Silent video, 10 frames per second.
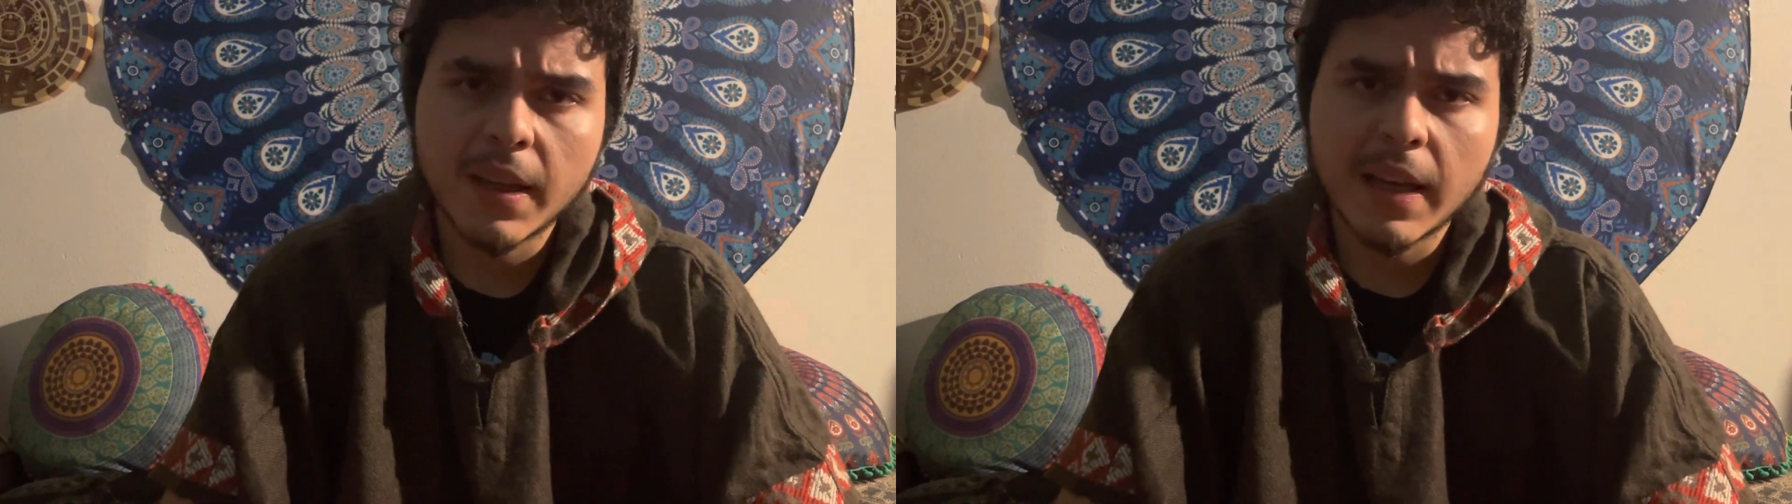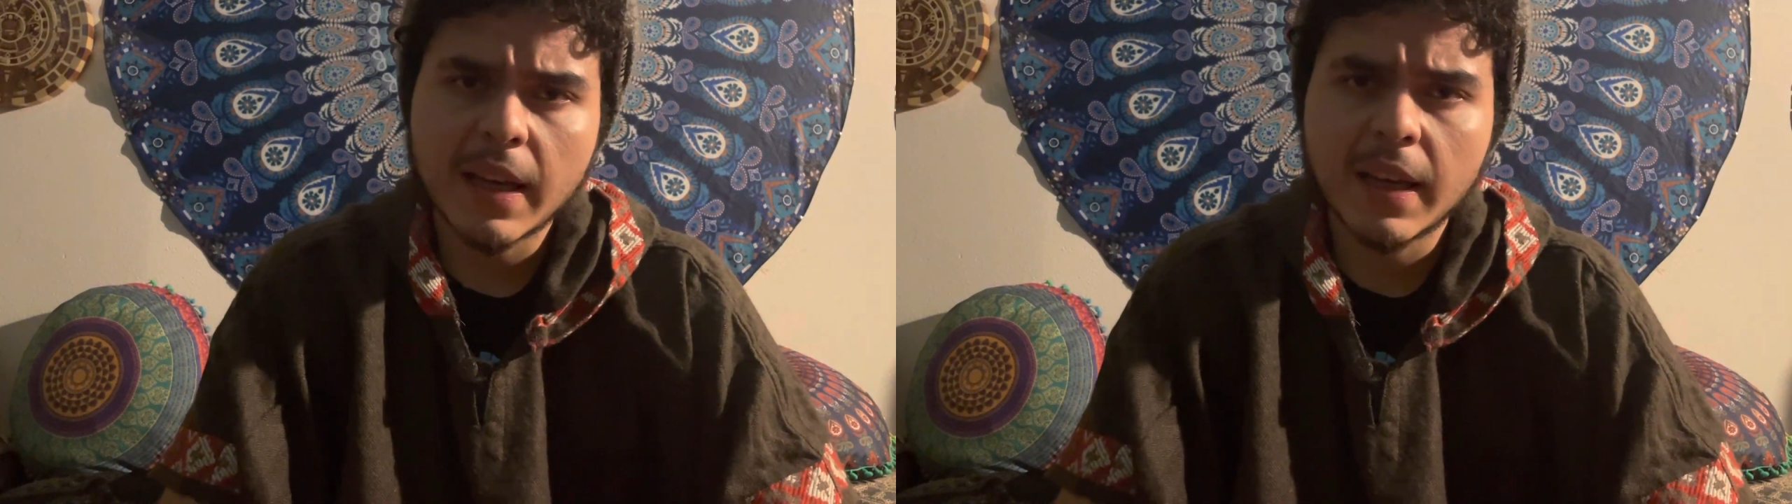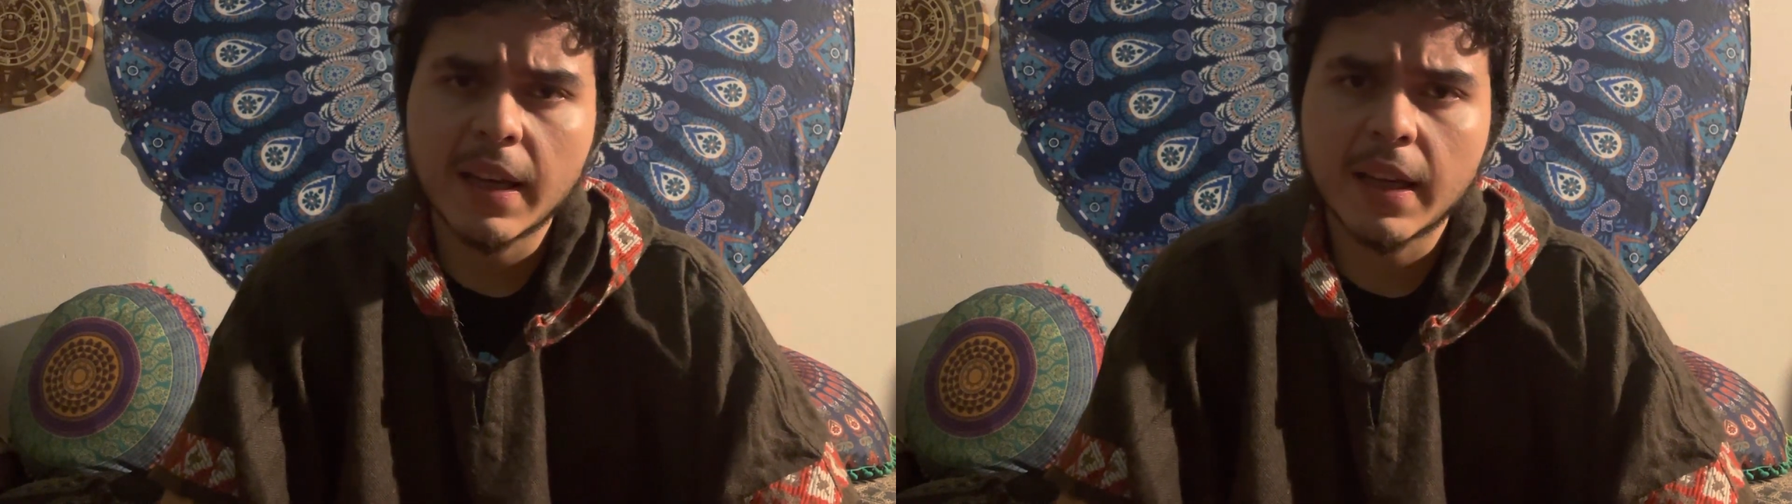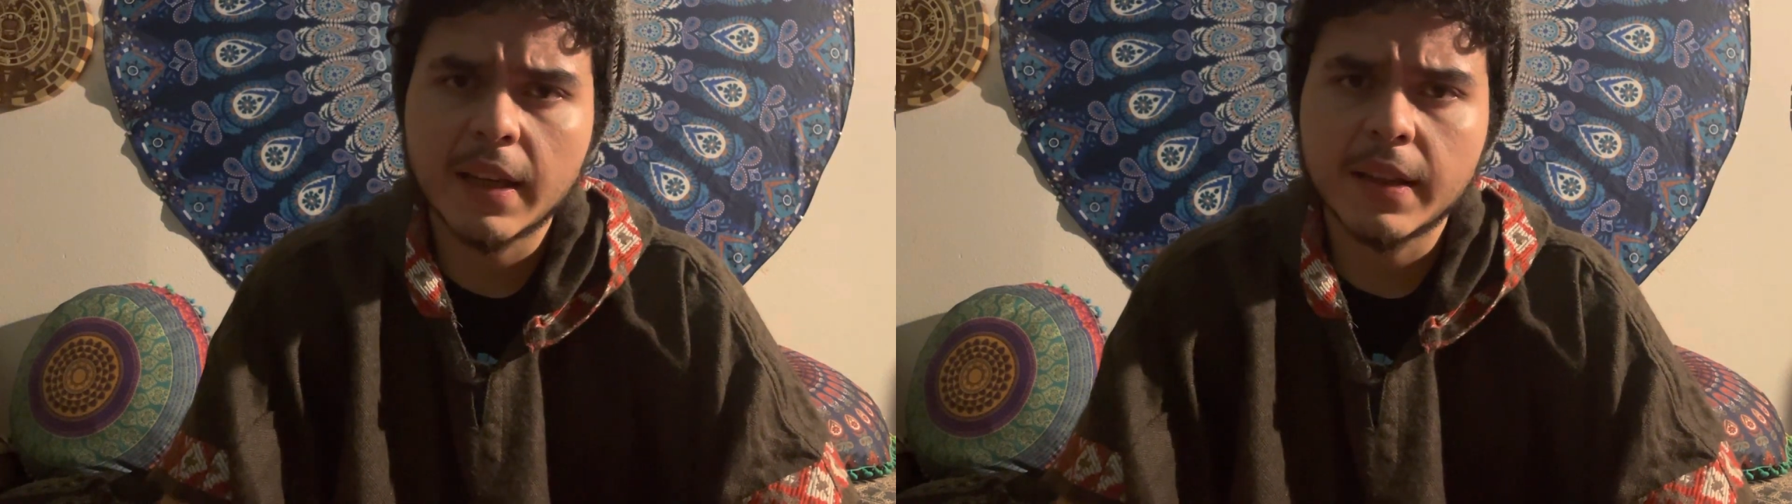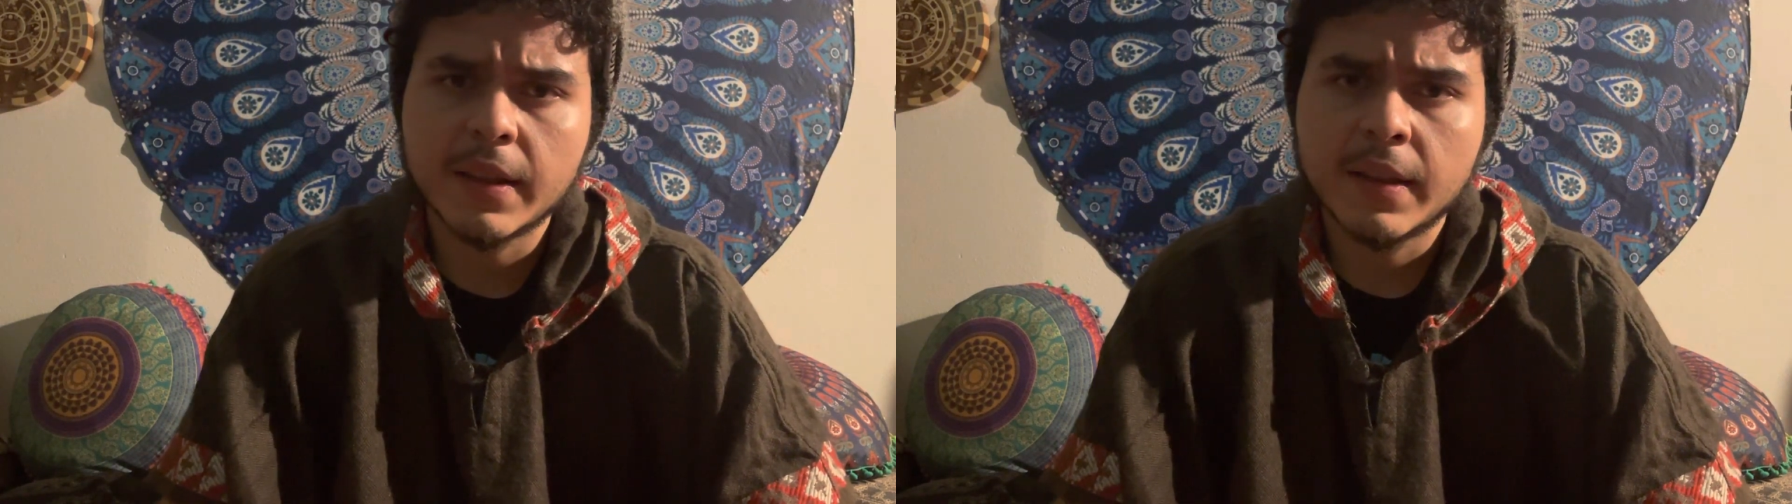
and